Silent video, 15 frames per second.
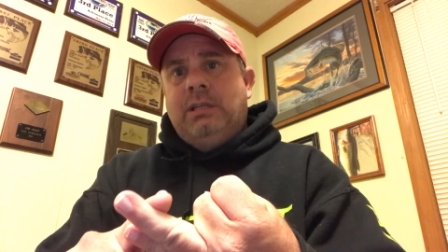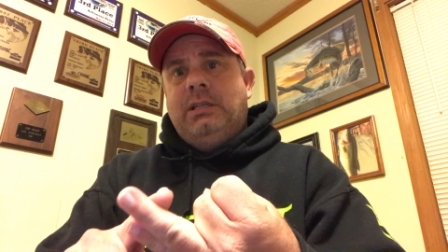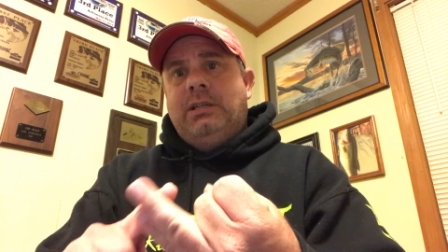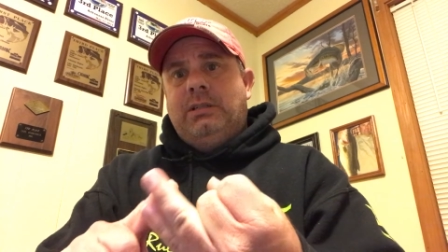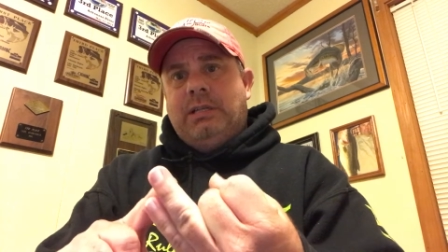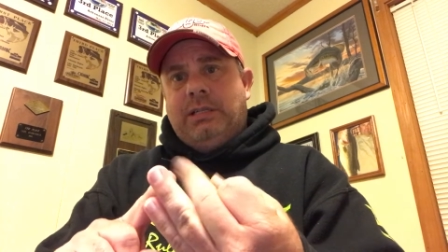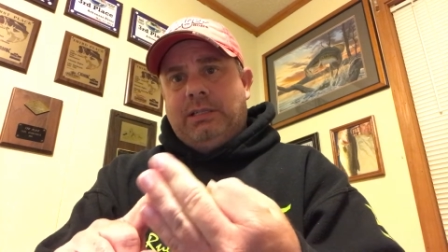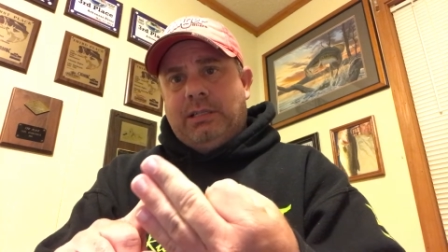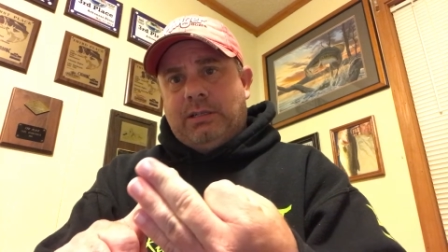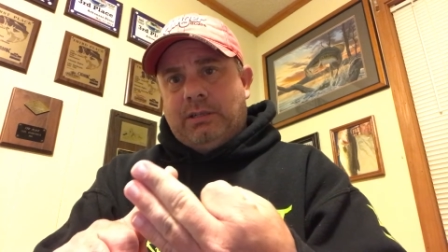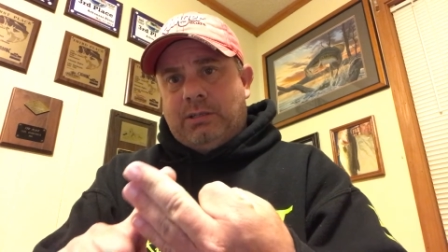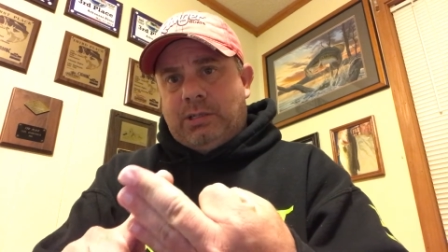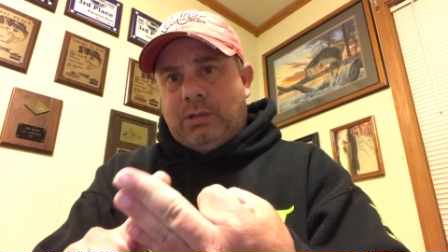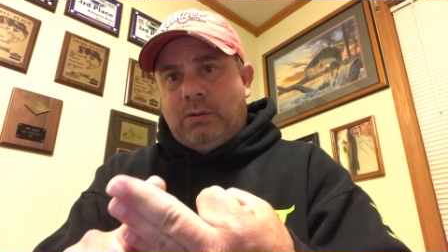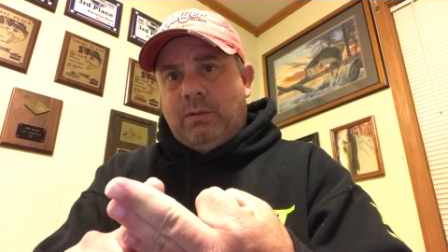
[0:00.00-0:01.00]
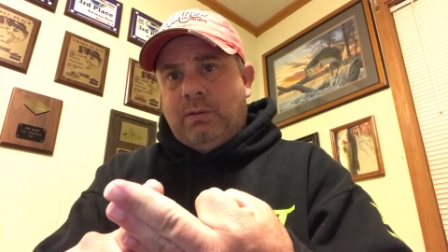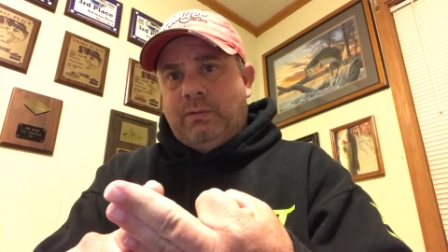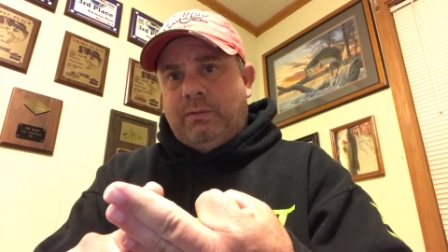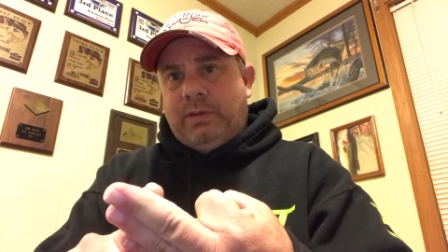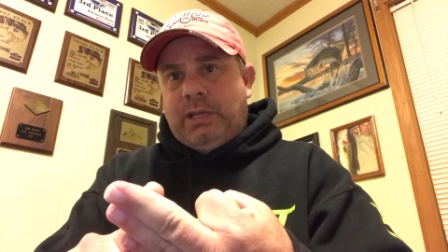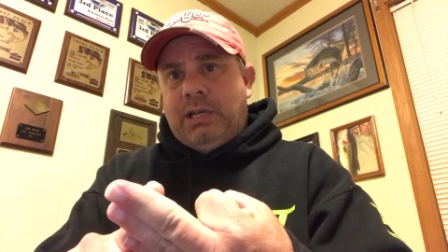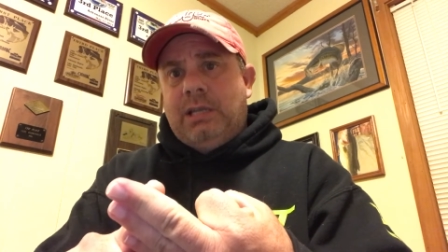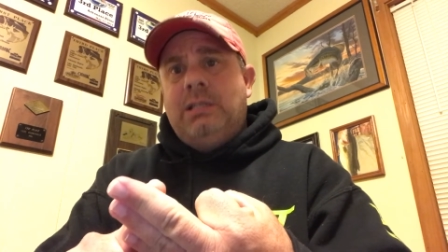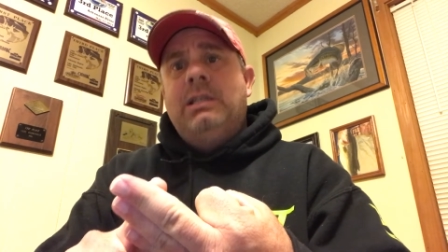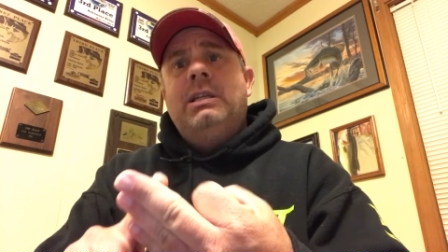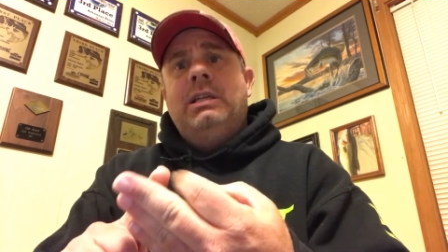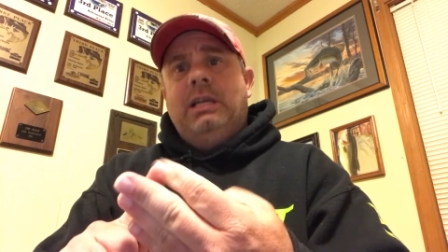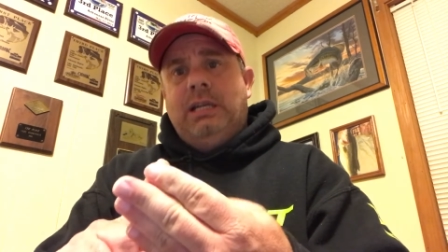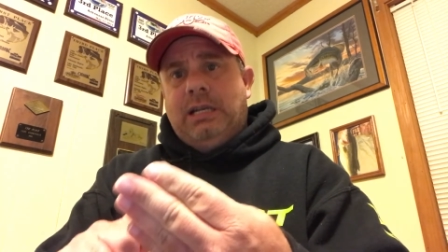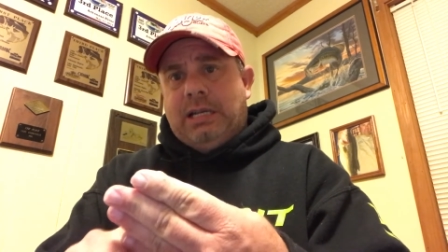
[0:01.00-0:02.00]
You're trying to get control of the fish
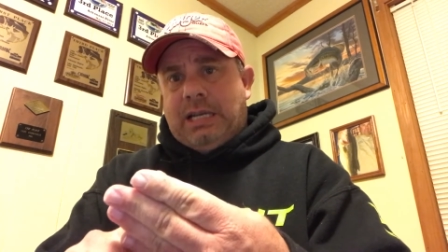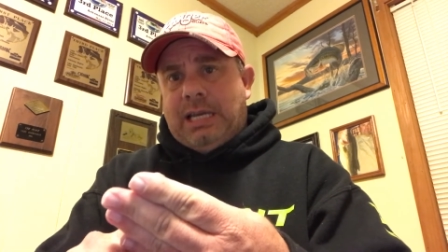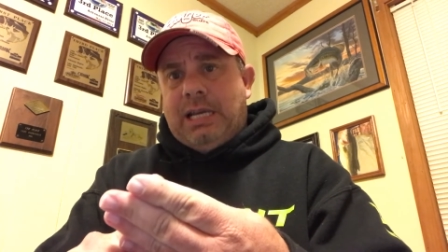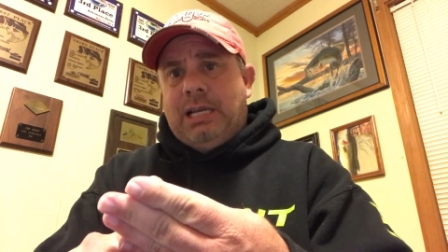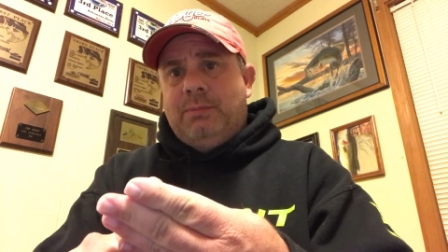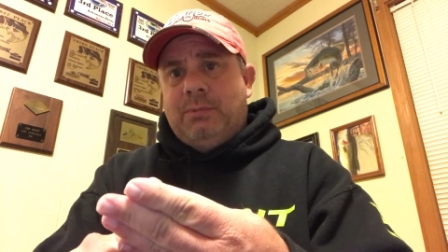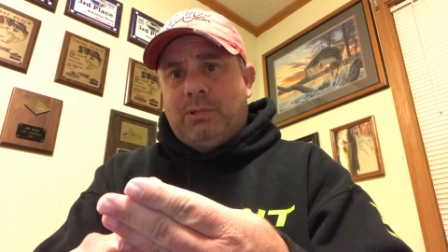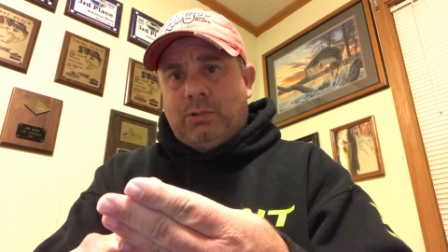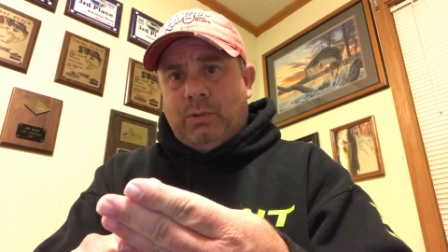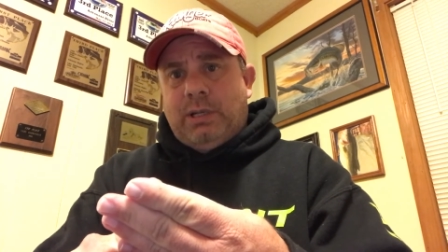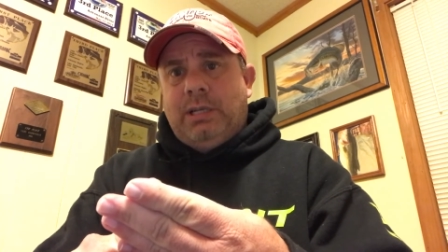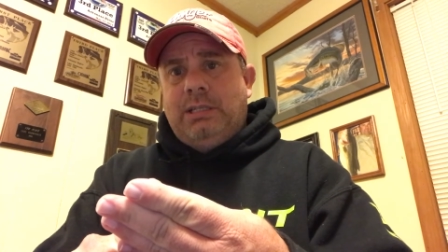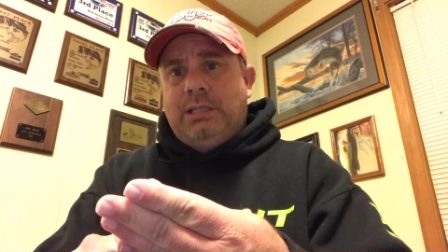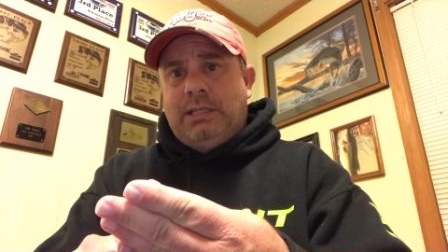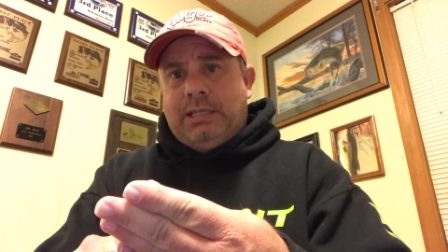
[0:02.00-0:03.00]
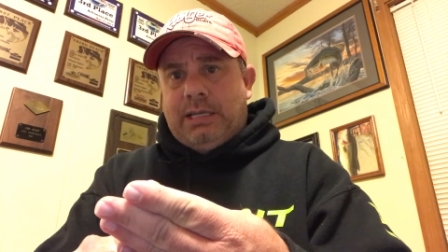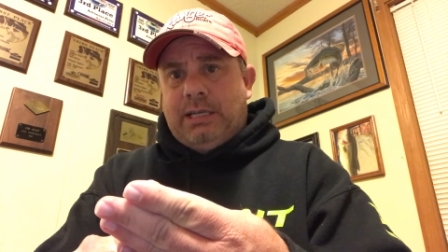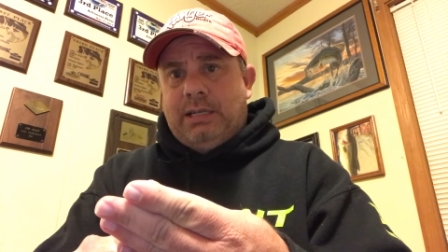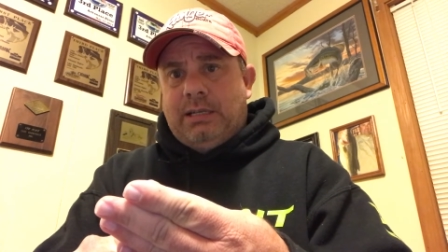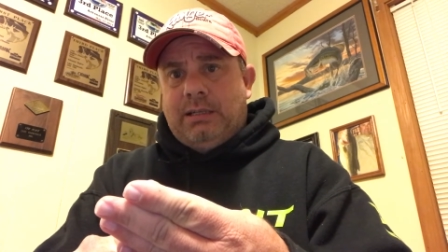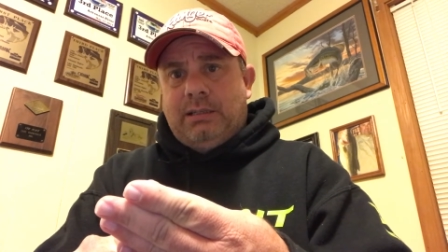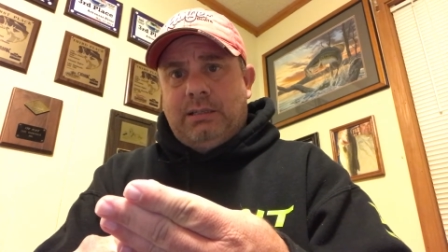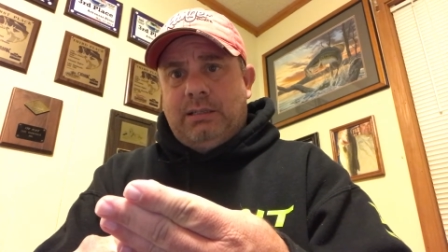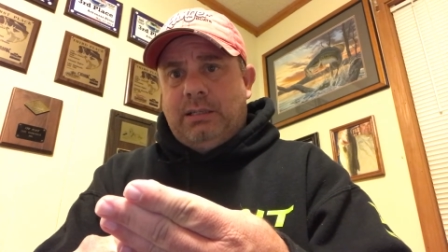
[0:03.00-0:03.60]
and land him as quick as you can.